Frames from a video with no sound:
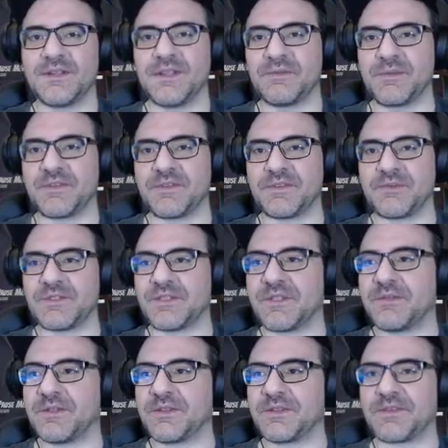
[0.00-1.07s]
Love me some
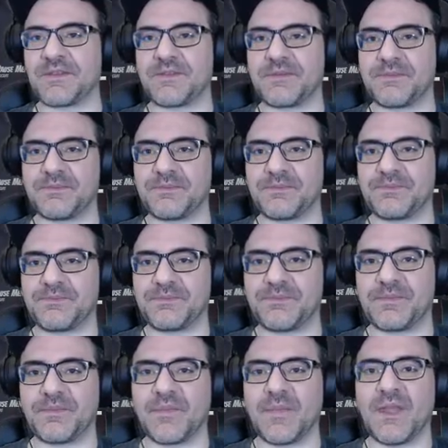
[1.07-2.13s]
achievements.
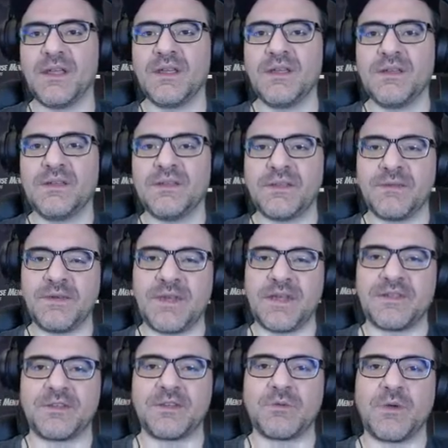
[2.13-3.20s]
So let me
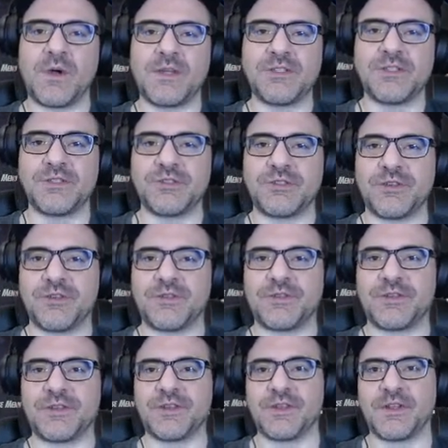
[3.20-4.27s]
ask you, why did you choose
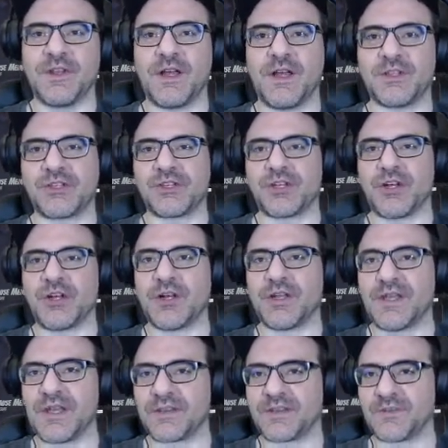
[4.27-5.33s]
to launch
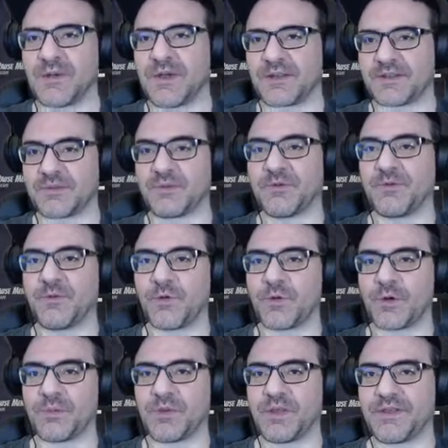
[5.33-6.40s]
on Xbox
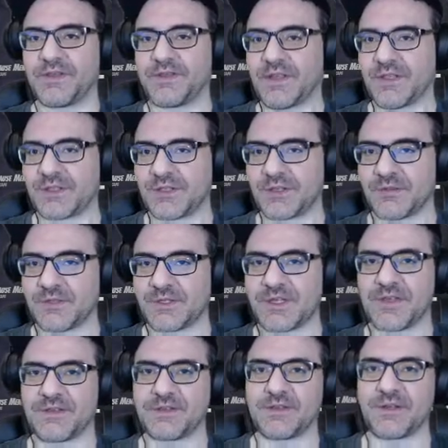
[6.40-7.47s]
before PlayStation, which
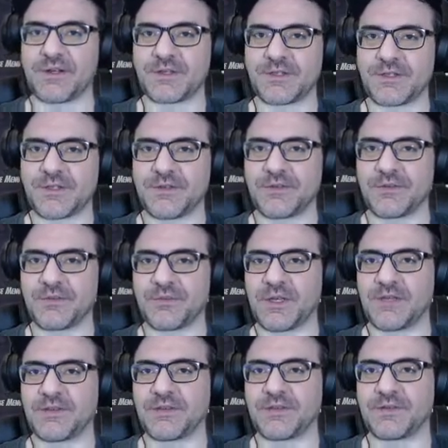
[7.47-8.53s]
has a larger user
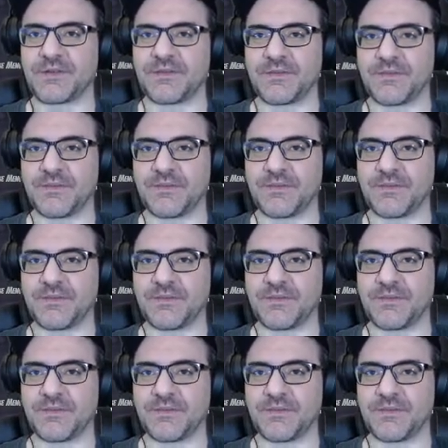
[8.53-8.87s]
base?